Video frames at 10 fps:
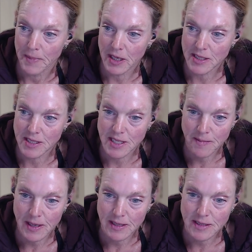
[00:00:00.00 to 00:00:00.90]
because a
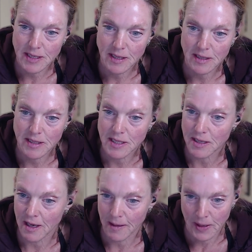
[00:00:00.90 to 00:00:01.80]
10 minute sitting on, t-
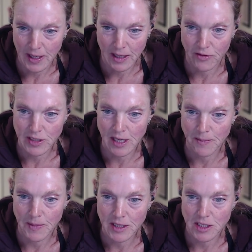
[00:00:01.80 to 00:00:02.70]
on a bike for
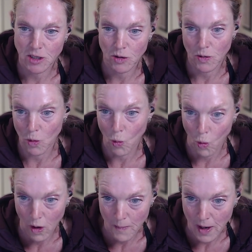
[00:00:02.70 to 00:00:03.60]
10 minutes to quote
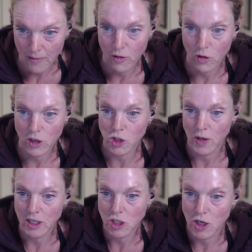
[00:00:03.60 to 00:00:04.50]
warm up for a
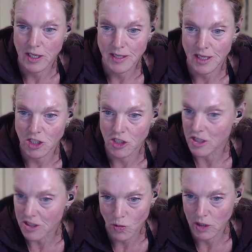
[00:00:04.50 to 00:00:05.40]
strength training session
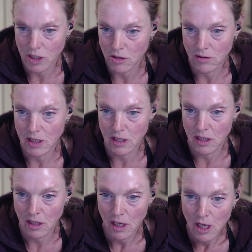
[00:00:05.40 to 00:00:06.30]
doesn't really do
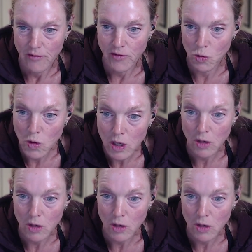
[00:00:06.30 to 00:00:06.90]
anything if you mm-hmm.